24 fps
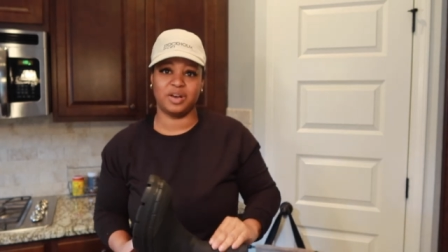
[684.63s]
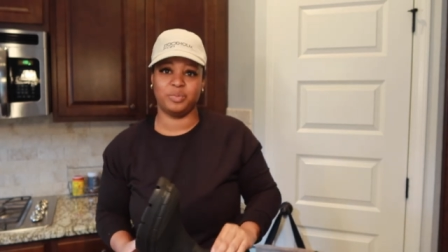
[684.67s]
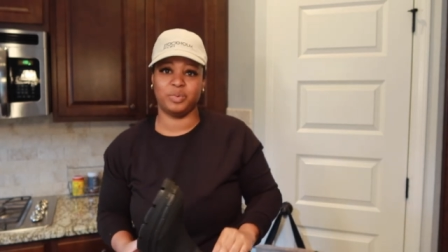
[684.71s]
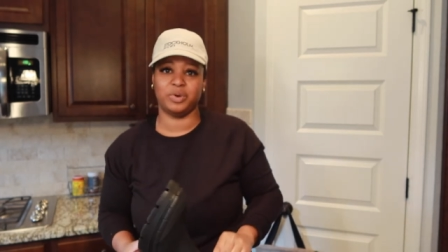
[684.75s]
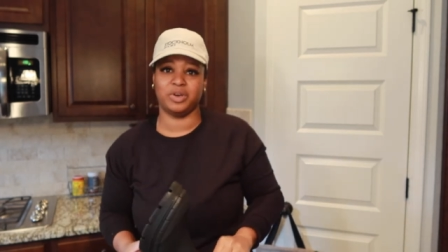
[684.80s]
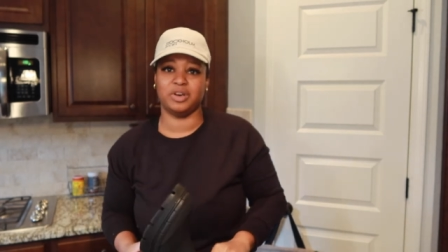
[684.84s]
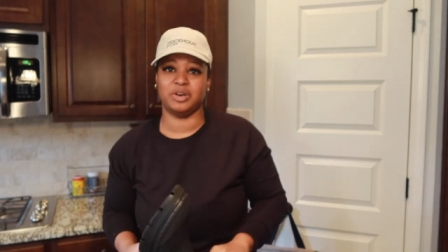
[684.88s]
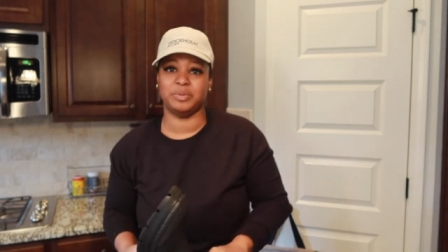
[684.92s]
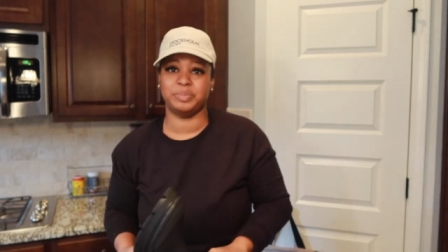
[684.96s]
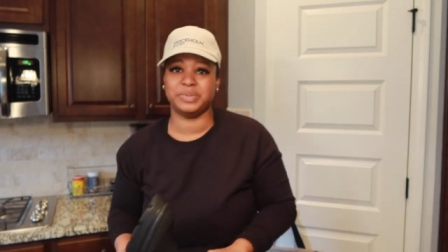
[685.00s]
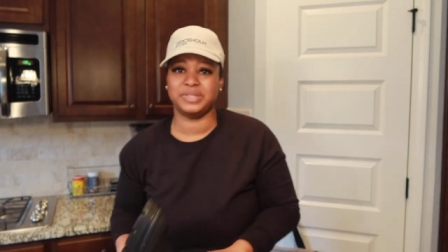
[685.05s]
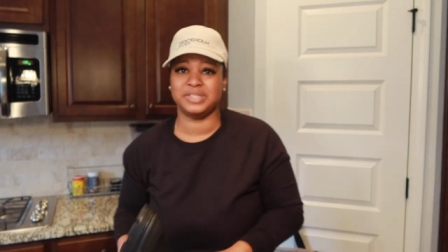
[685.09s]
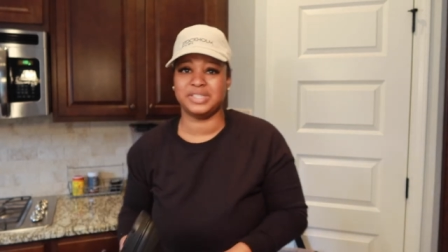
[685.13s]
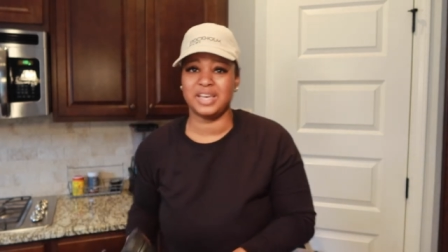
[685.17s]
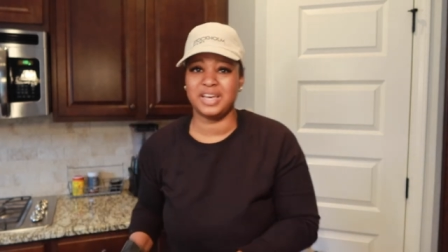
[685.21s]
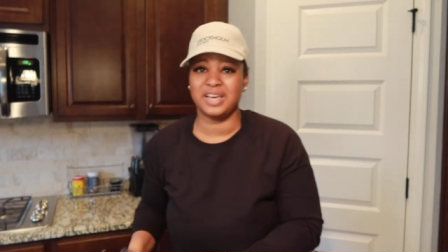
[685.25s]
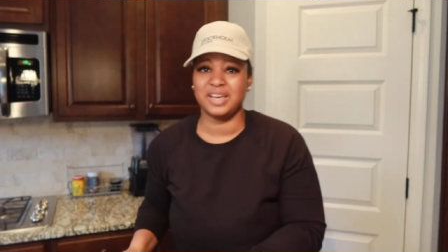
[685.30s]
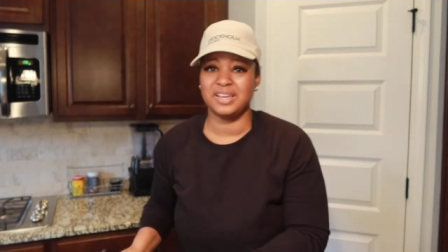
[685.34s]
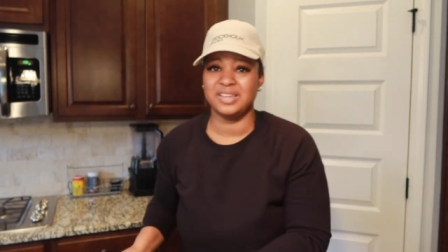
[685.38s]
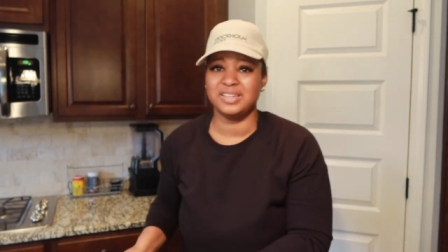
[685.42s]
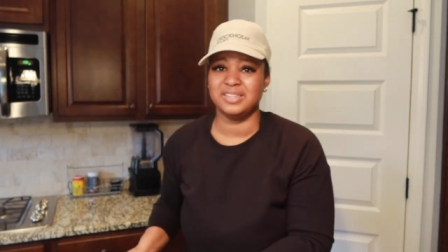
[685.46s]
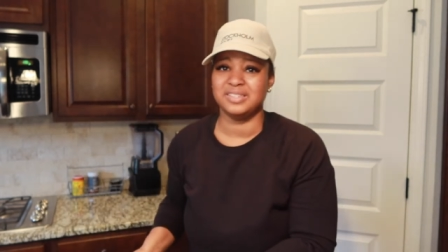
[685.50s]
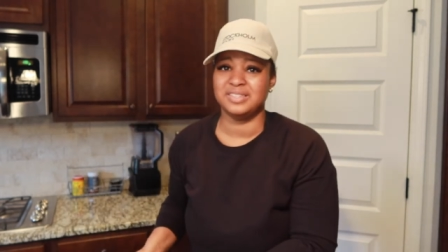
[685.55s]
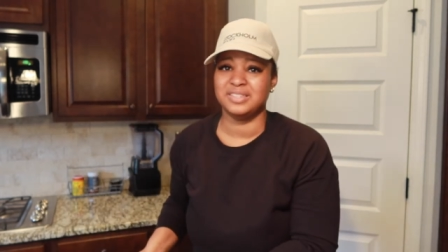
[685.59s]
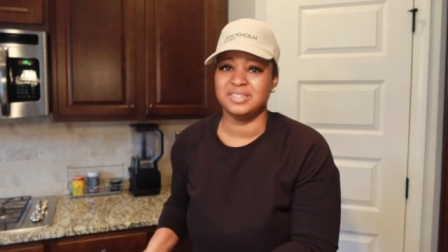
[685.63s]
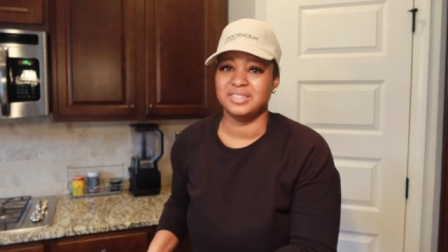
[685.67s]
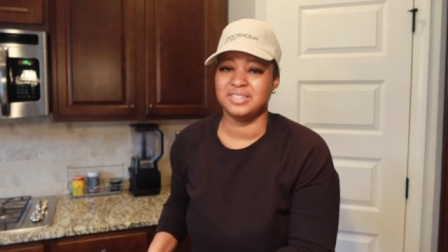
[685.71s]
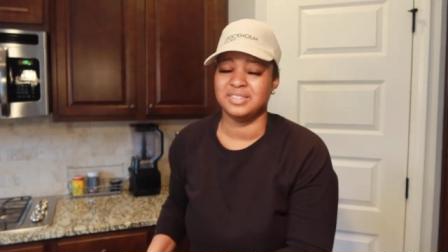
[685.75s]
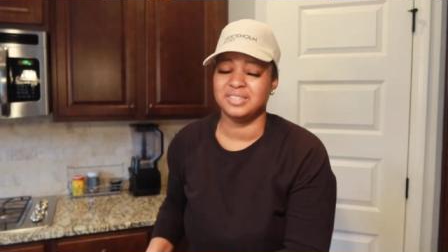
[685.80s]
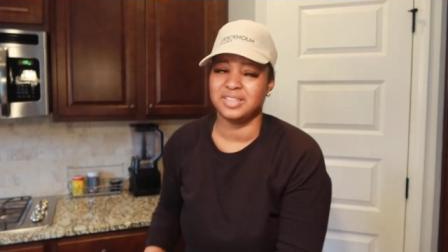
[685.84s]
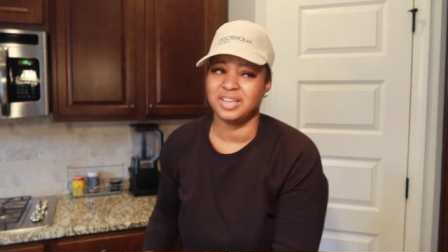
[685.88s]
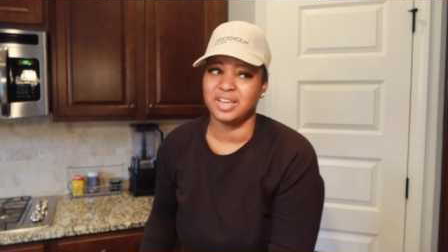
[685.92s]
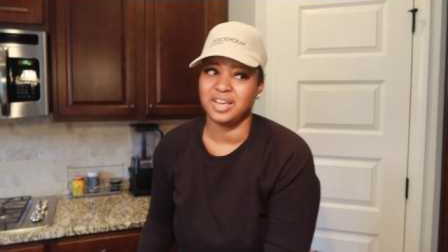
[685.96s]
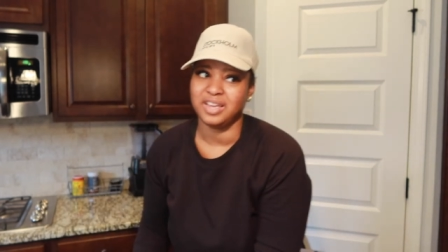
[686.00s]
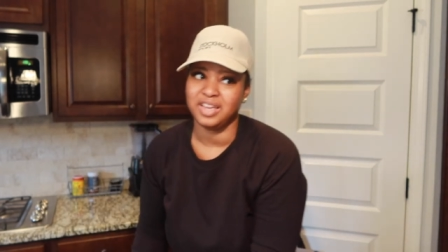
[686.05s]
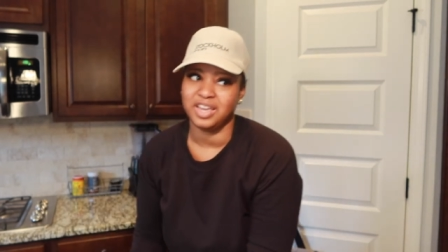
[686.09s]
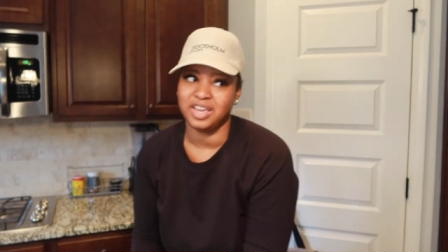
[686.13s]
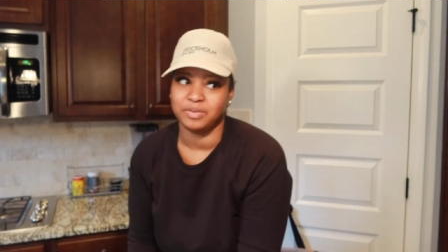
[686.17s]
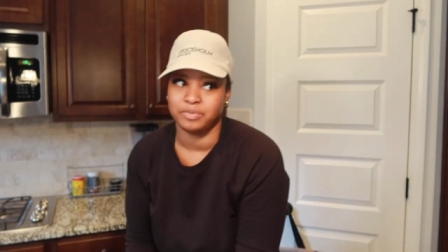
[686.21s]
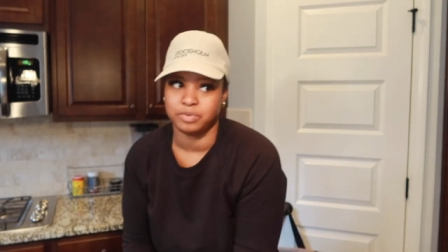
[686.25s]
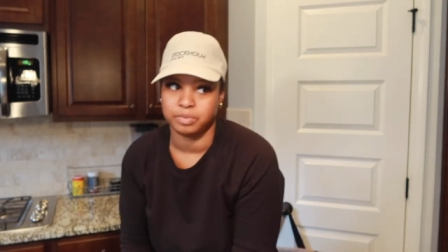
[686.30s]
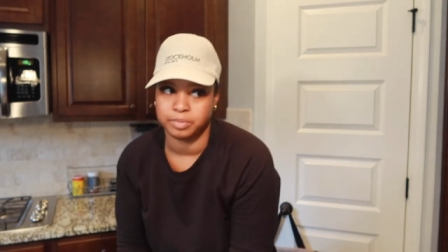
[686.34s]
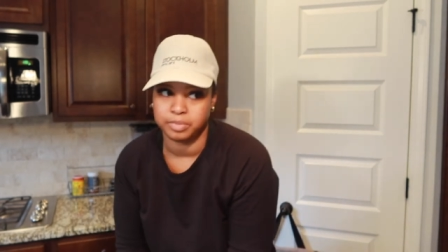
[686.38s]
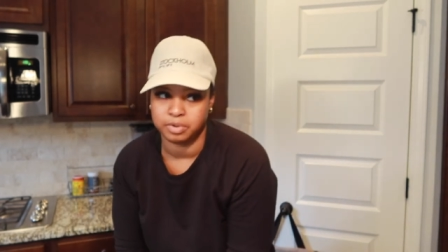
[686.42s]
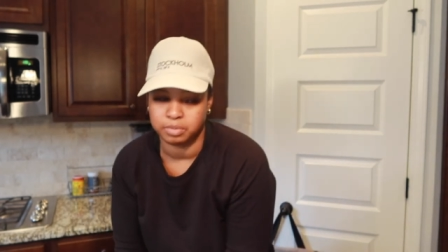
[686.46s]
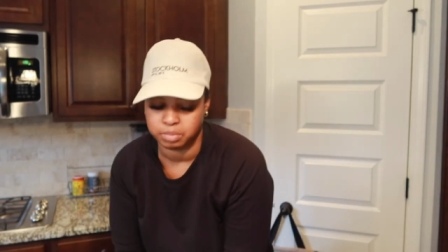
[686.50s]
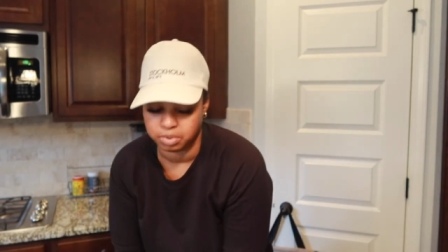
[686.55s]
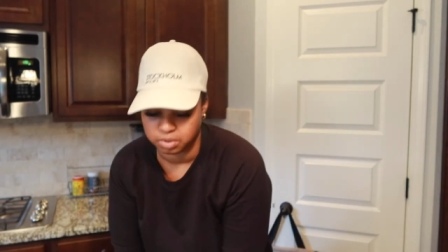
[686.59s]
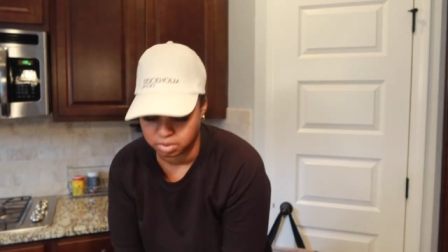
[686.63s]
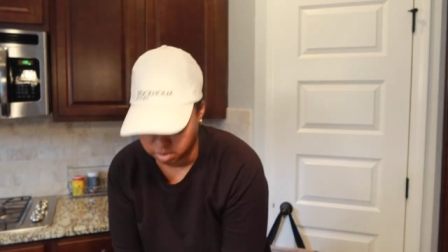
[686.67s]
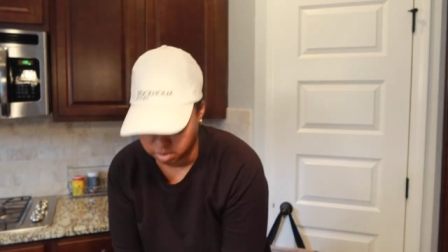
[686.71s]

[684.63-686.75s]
went up a size i can't remember